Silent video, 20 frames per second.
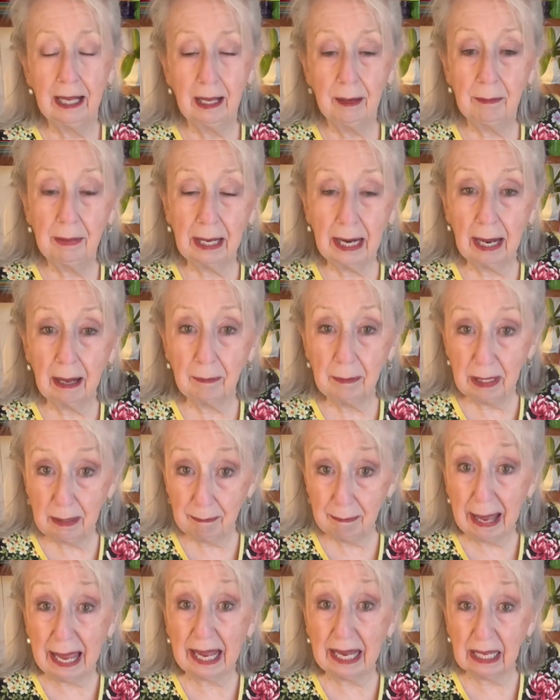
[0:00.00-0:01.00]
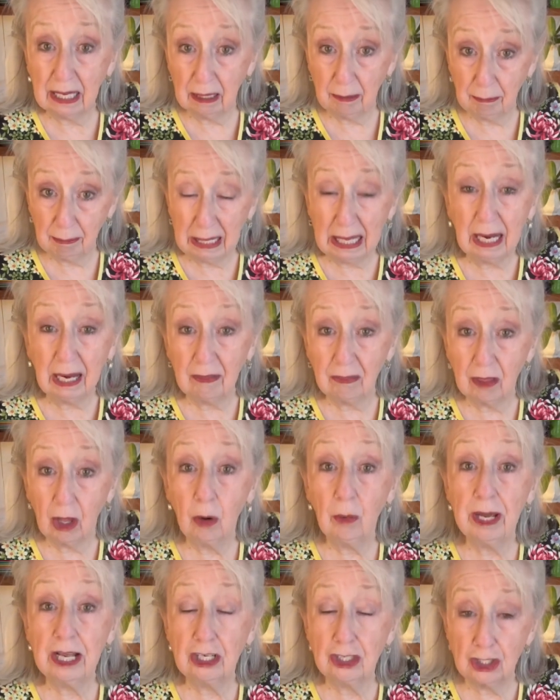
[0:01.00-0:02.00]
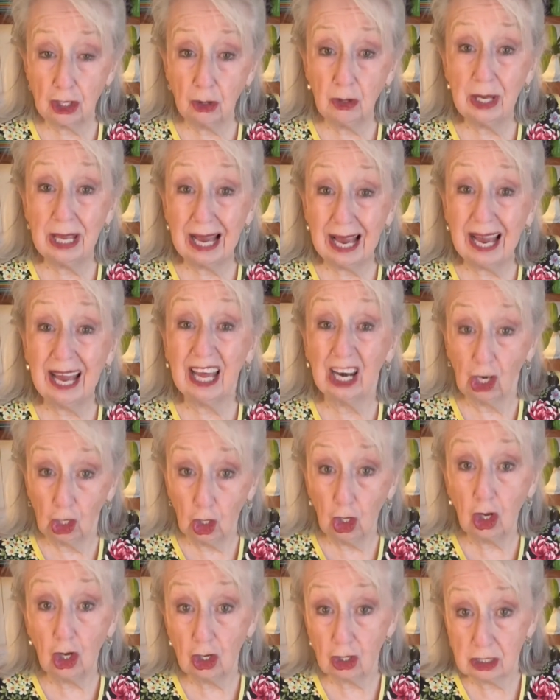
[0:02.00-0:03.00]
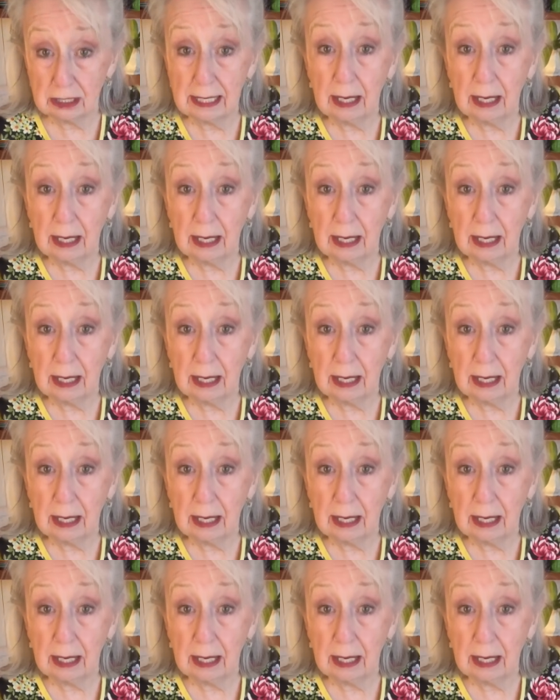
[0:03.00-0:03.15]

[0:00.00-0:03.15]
But I'll be back in a minute though and show you how it looks.